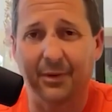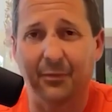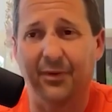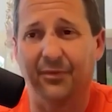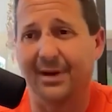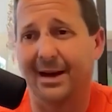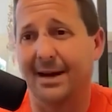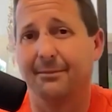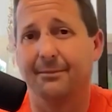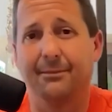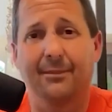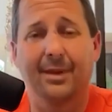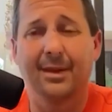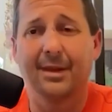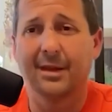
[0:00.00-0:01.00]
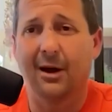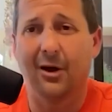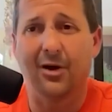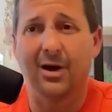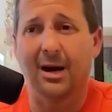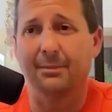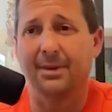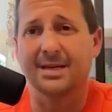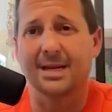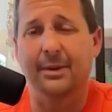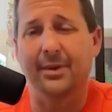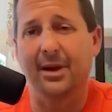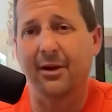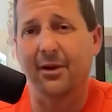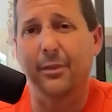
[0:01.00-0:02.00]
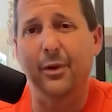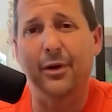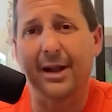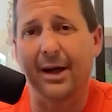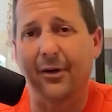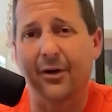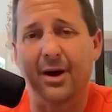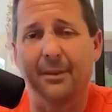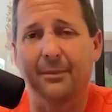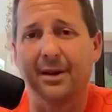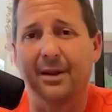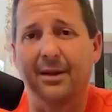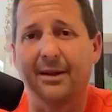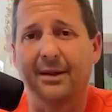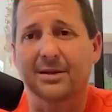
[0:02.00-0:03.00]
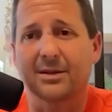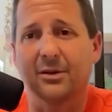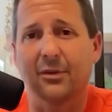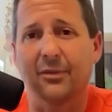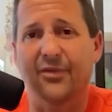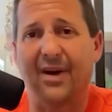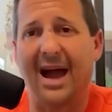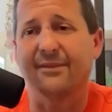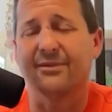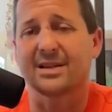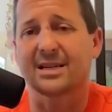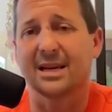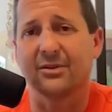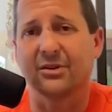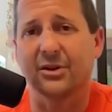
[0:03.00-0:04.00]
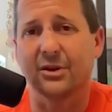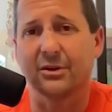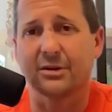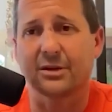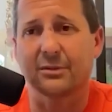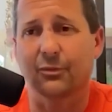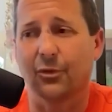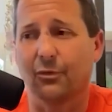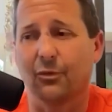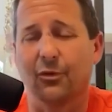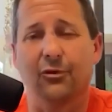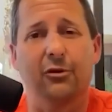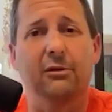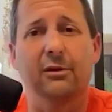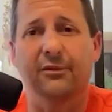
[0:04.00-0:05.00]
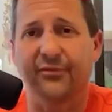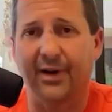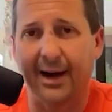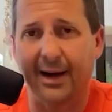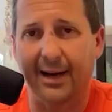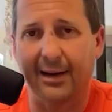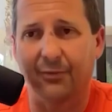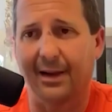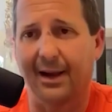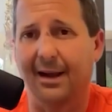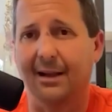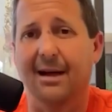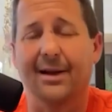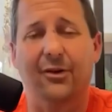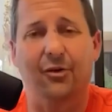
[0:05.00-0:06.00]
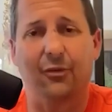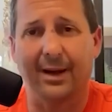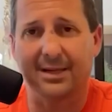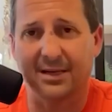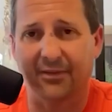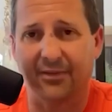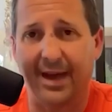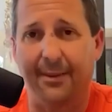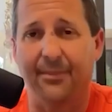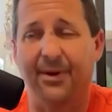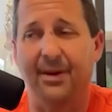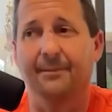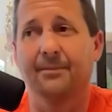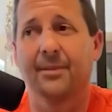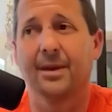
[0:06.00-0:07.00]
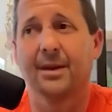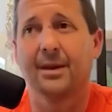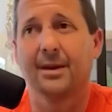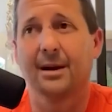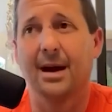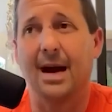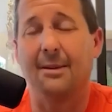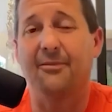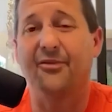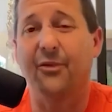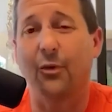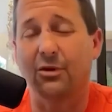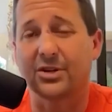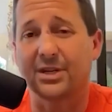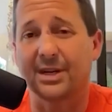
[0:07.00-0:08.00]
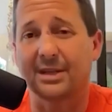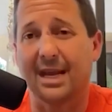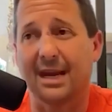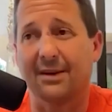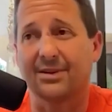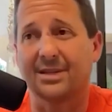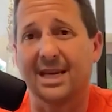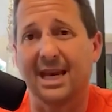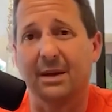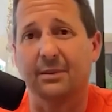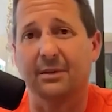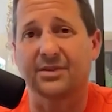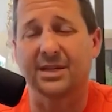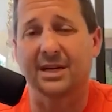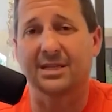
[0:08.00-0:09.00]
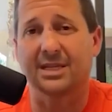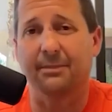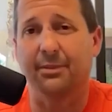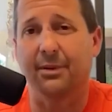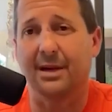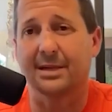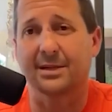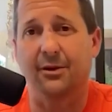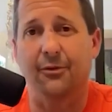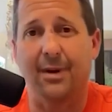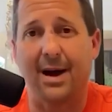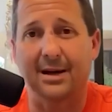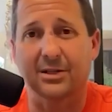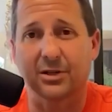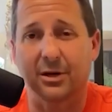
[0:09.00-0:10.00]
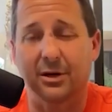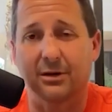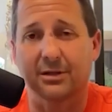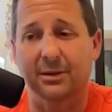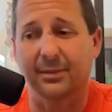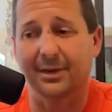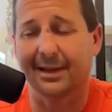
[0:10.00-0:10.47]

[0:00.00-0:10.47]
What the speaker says: I mean, our company's going to be a $100 million company in the next 5 to 7 years. We're doing fine. We got a lot of great stuff happening. I'm fortunate to have a team of 60 plus that are rock stars.